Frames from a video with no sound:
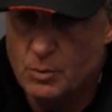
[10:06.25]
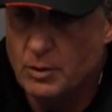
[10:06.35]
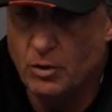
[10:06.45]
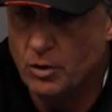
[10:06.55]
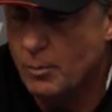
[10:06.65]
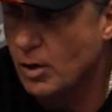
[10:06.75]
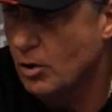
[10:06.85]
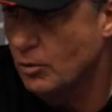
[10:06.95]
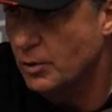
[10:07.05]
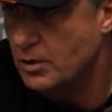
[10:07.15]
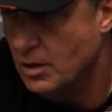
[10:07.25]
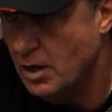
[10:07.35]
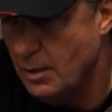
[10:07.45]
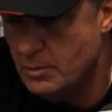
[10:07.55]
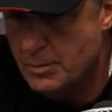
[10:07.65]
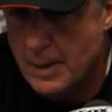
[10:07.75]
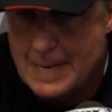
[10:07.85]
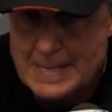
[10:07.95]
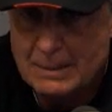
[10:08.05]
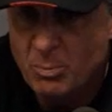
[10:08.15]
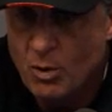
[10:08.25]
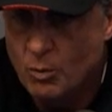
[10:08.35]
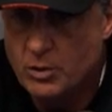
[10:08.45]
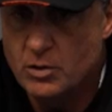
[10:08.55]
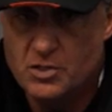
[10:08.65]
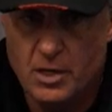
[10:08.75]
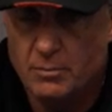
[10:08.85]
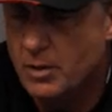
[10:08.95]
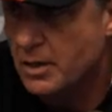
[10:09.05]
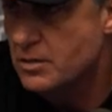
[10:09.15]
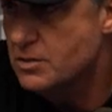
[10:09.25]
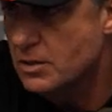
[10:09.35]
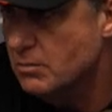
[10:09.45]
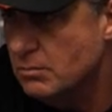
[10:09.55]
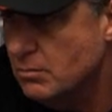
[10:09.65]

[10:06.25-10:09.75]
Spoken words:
We turned the ball over at times, but we do the same things that